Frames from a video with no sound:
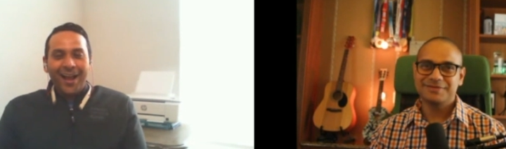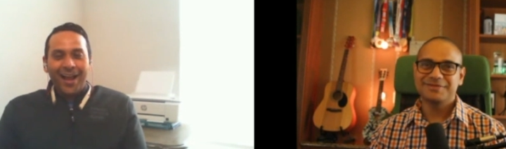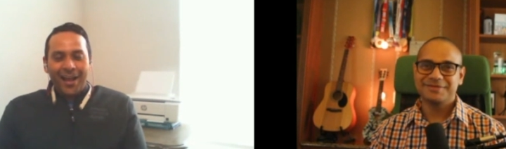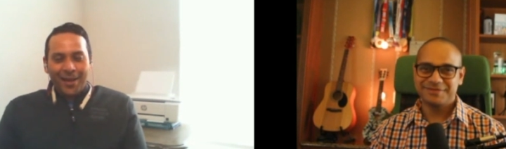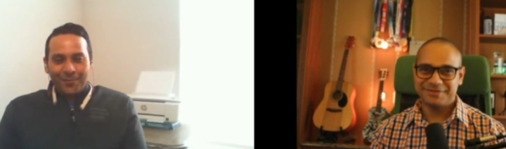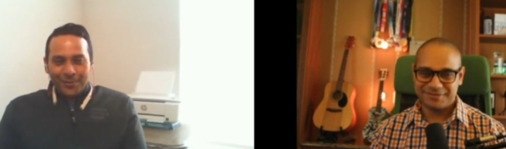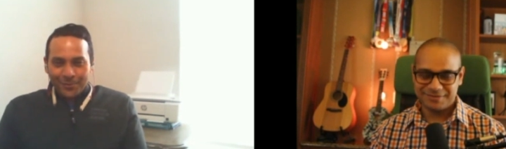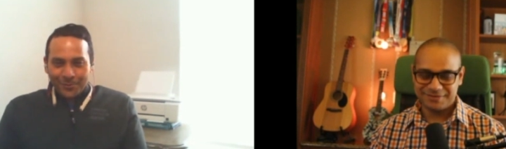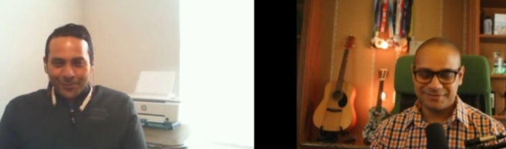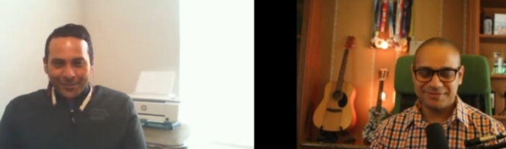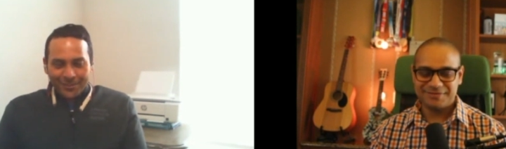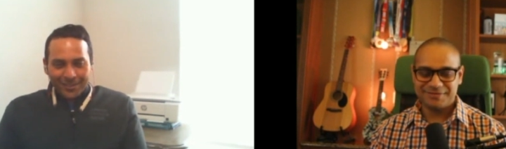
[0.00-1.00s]
Speaker 1: having to
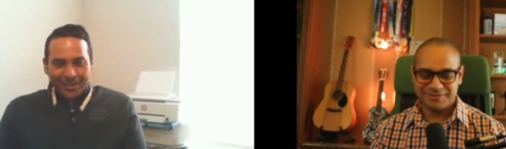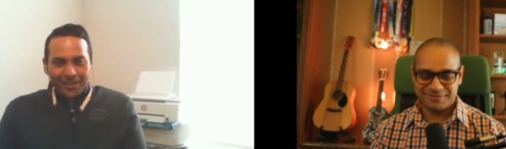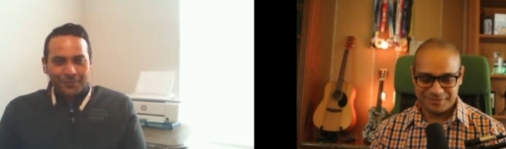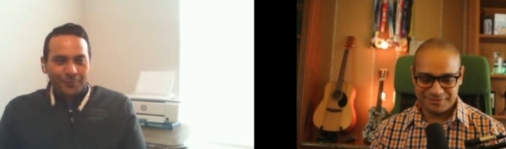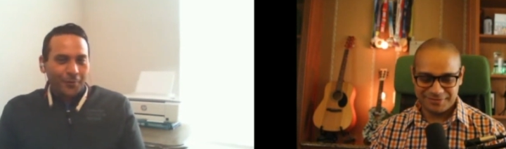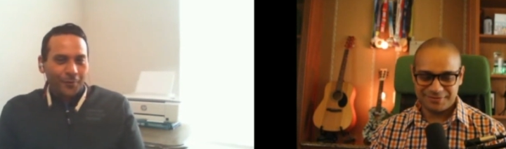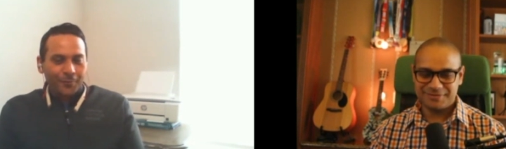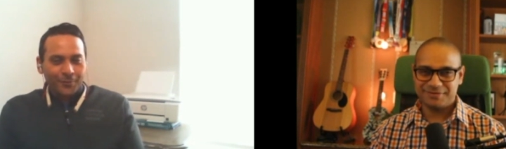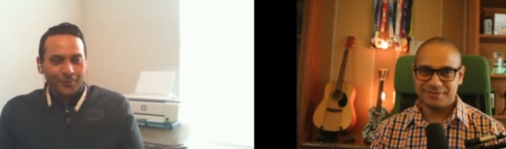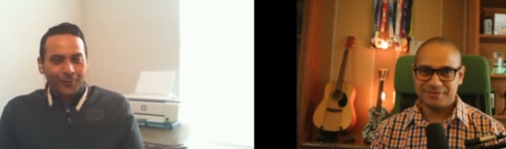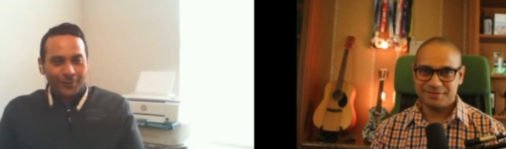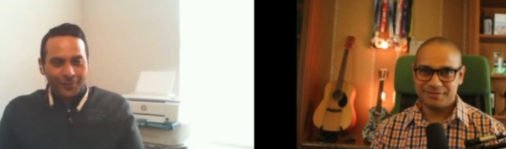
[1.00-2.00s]
resign from
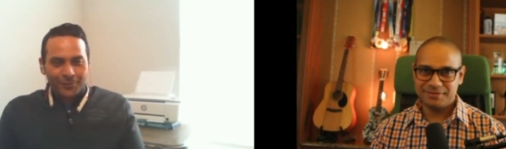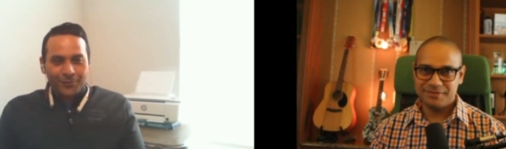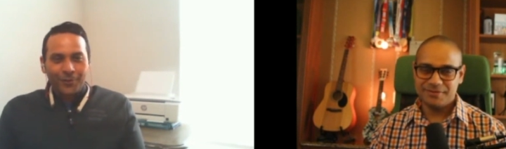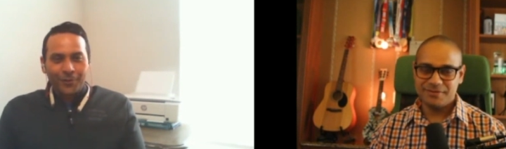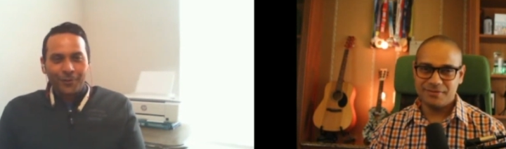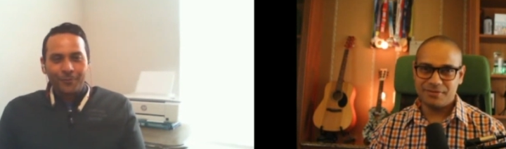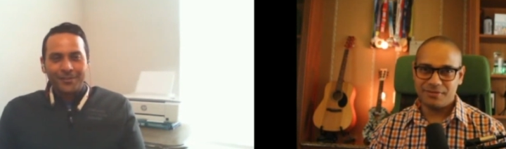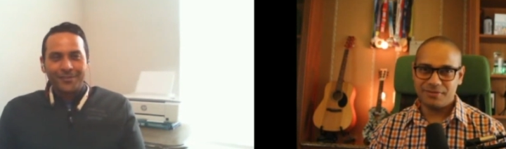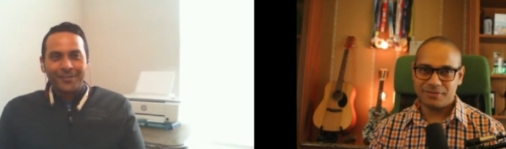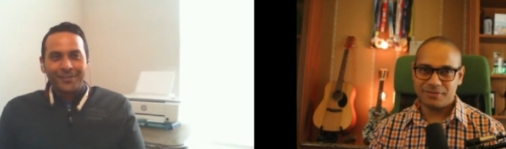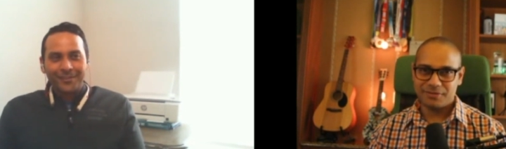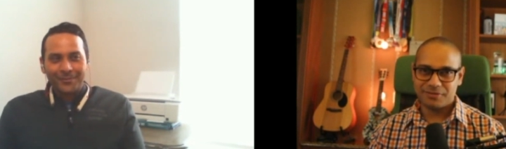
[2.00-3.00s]
his only job,
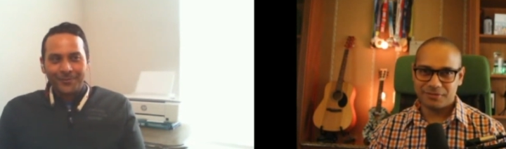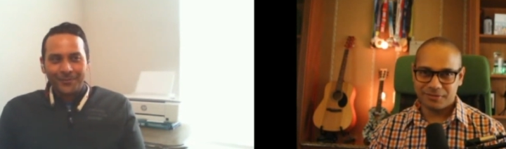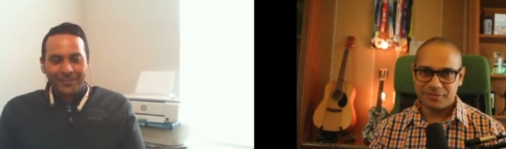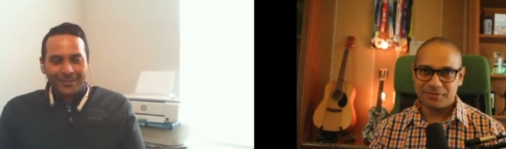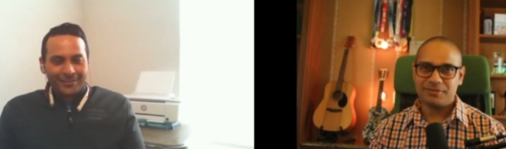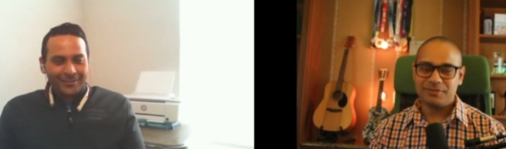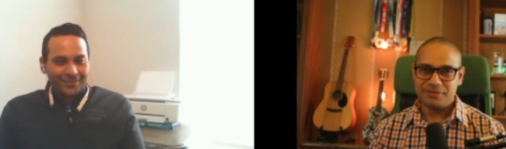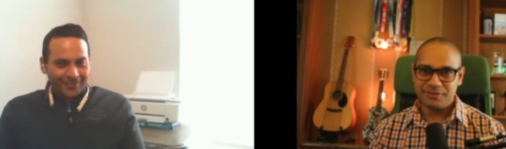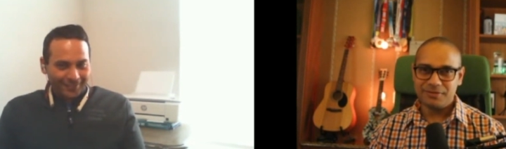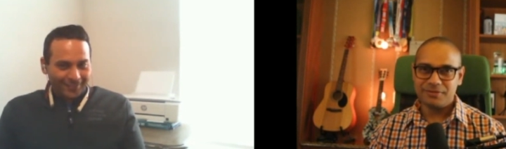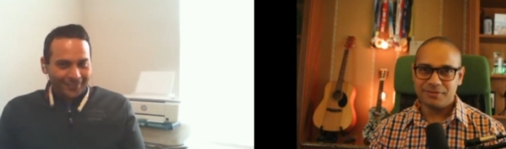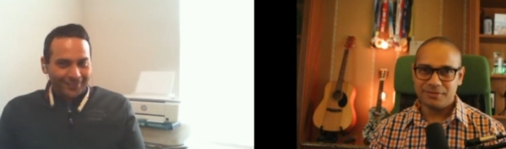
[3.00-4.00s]
basically his only
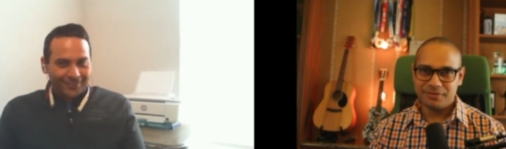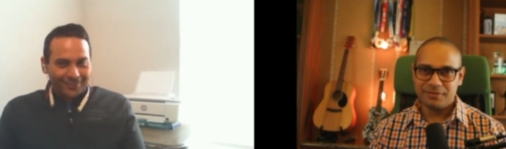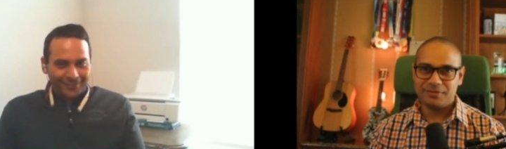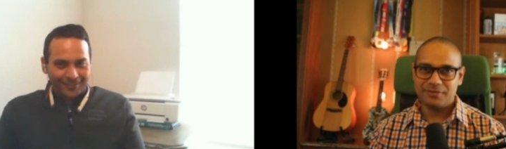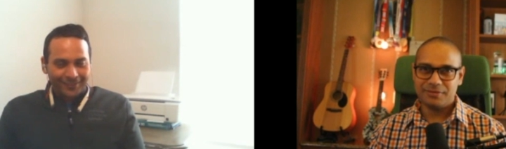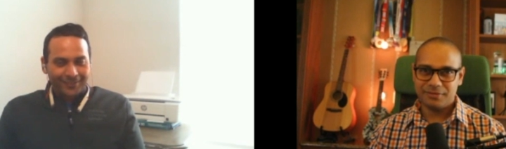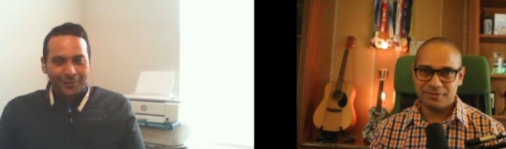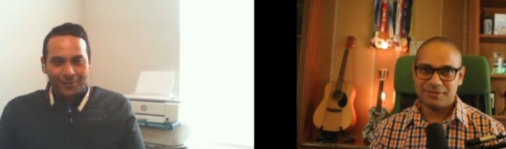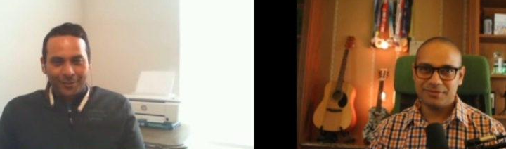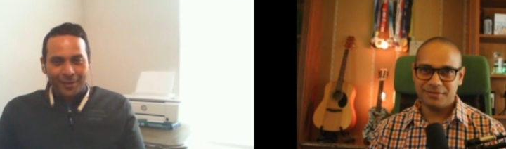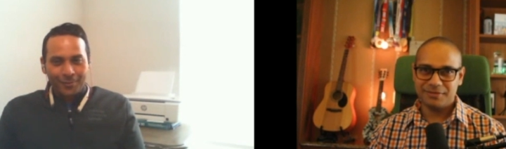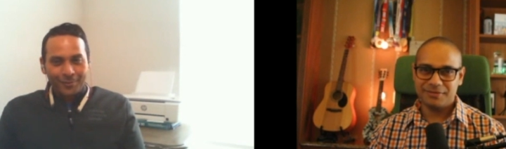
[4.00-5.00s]
existence in a
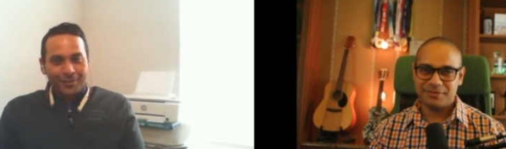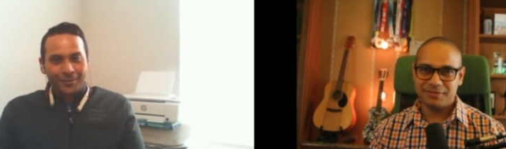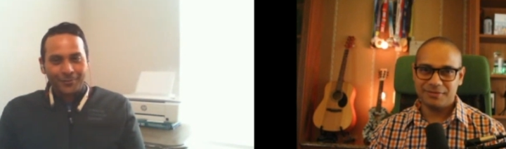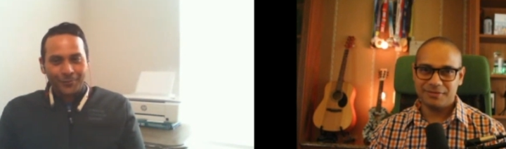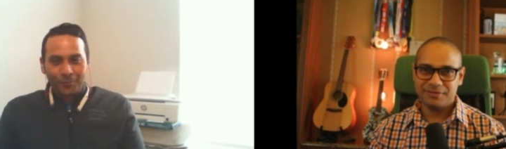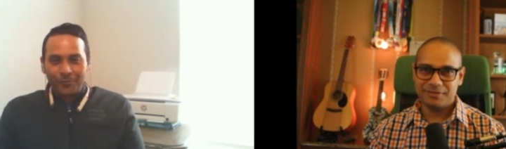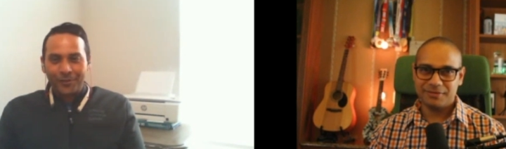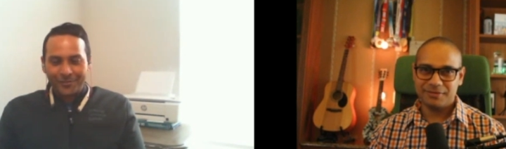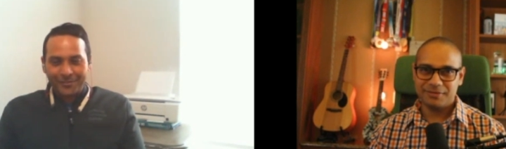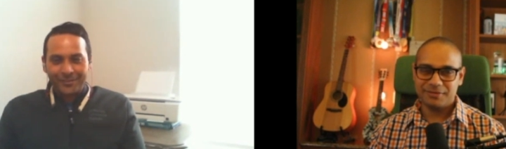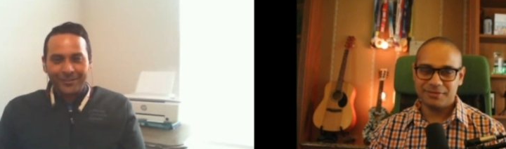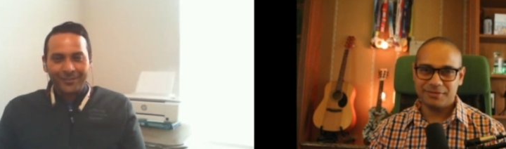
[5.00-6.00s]
country outside his home
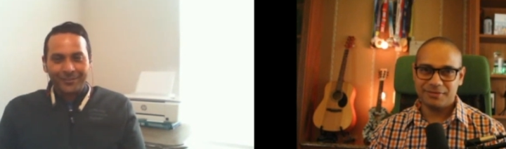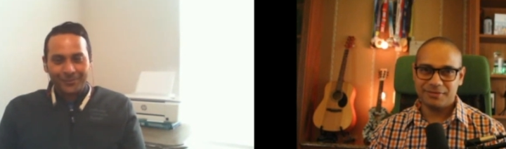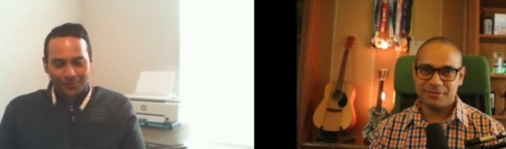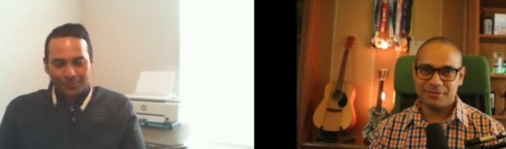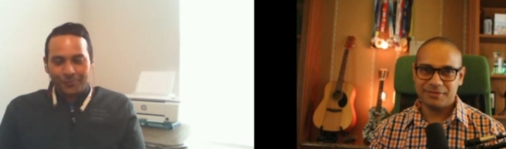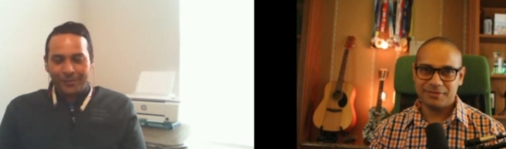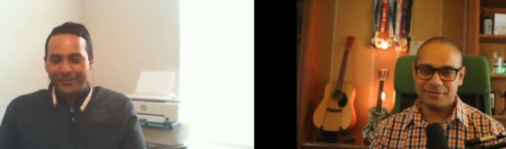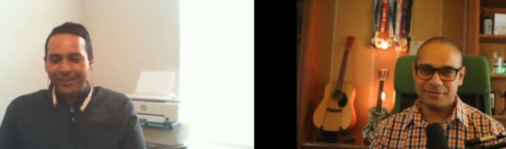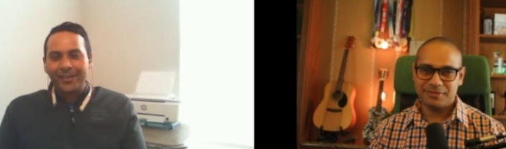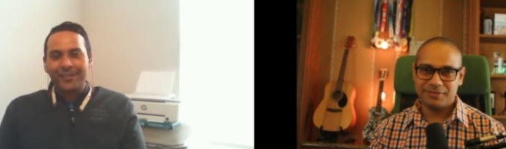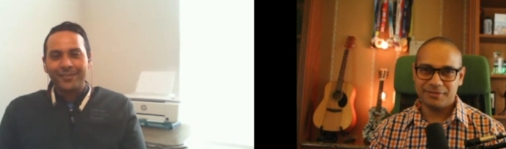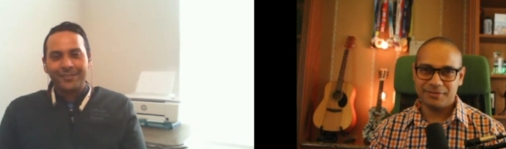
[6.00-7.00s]
country, is going to be very
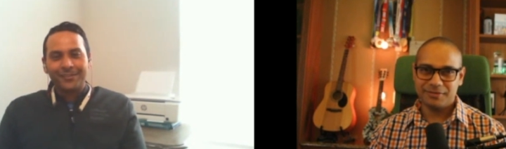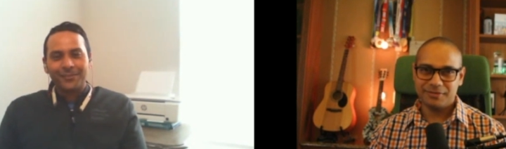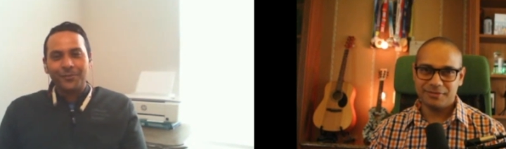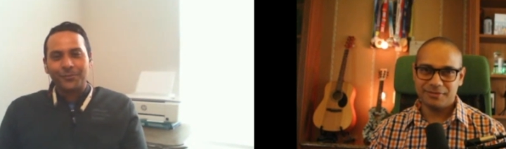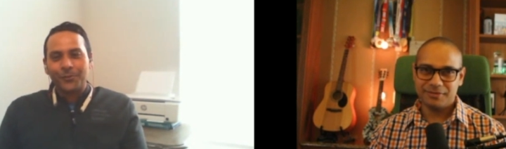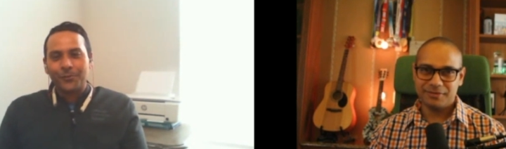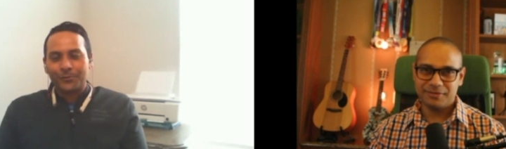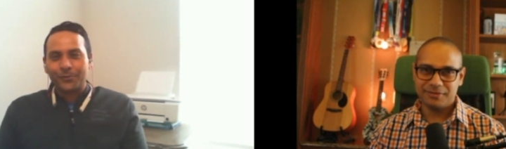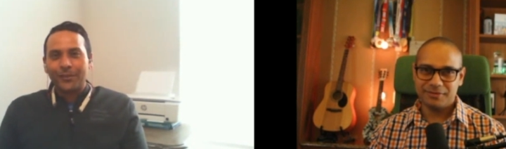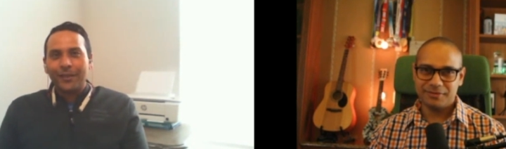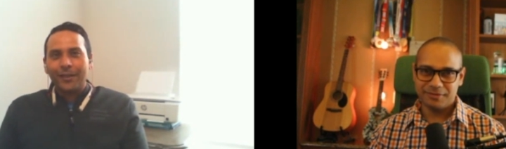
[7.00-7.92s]
challenging, of course.